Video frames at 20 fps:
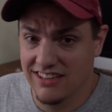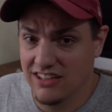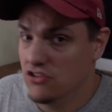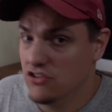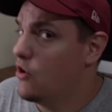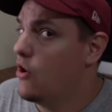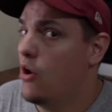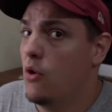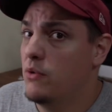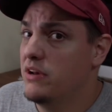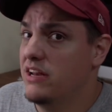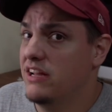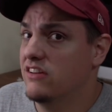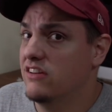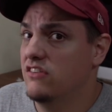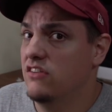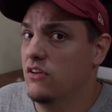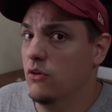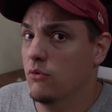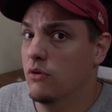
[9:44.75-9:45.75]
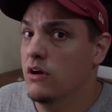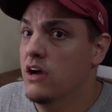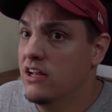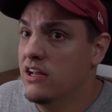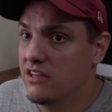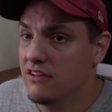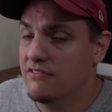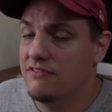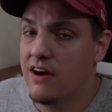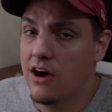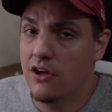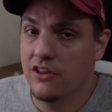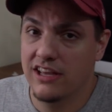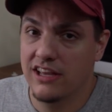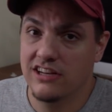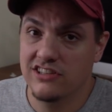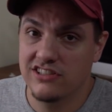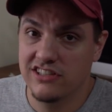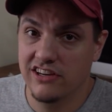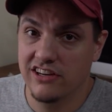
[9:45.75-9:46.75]
That's all we need to do to follow
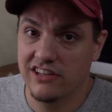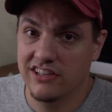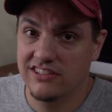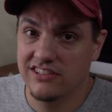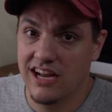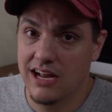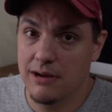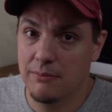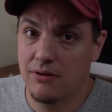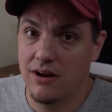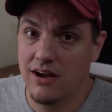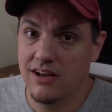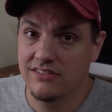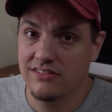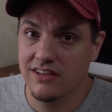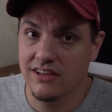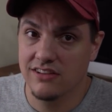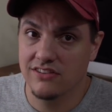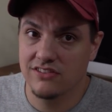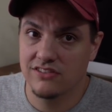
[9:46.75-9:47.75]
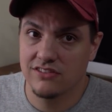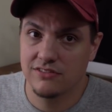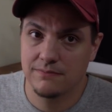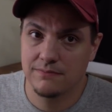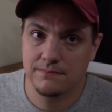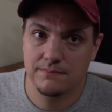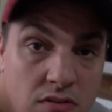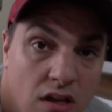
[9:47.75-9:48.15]
the engineering design process.